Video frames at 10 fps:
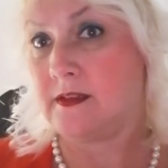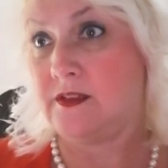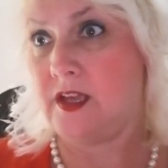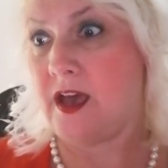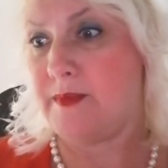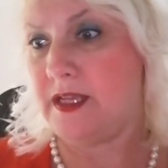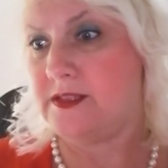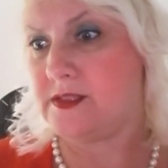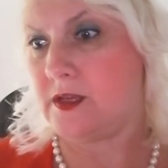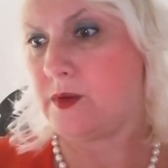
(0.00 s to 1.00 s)
Yeah, me
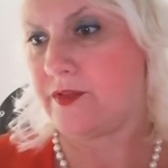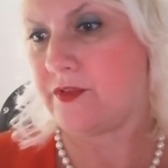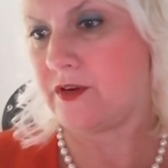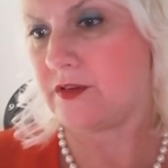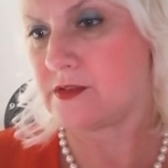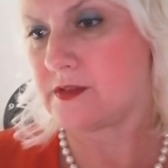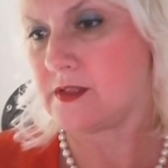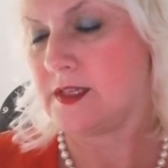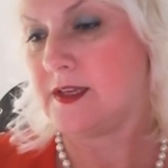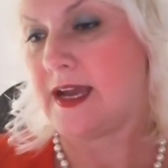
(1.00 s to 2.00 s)
too, I thought.
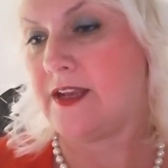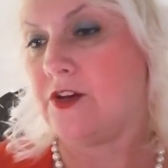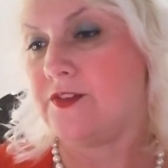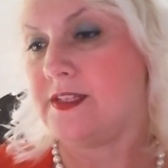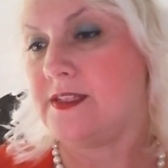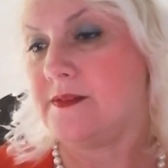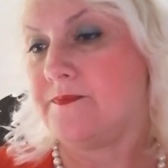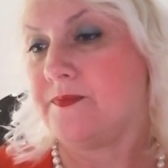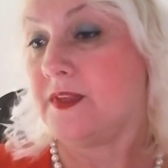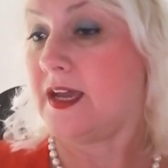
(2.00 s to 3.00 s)
I nodded.
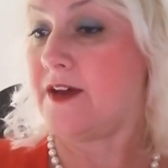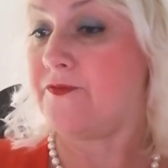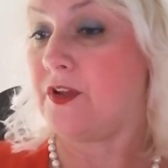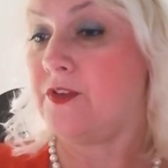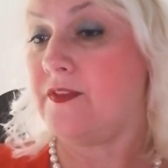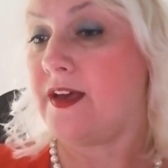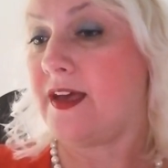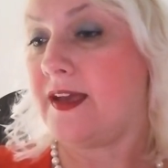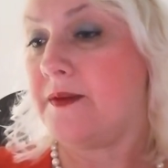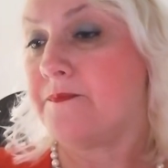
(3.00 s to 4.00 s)
Can't fault you
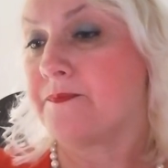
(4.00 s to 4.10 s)
there.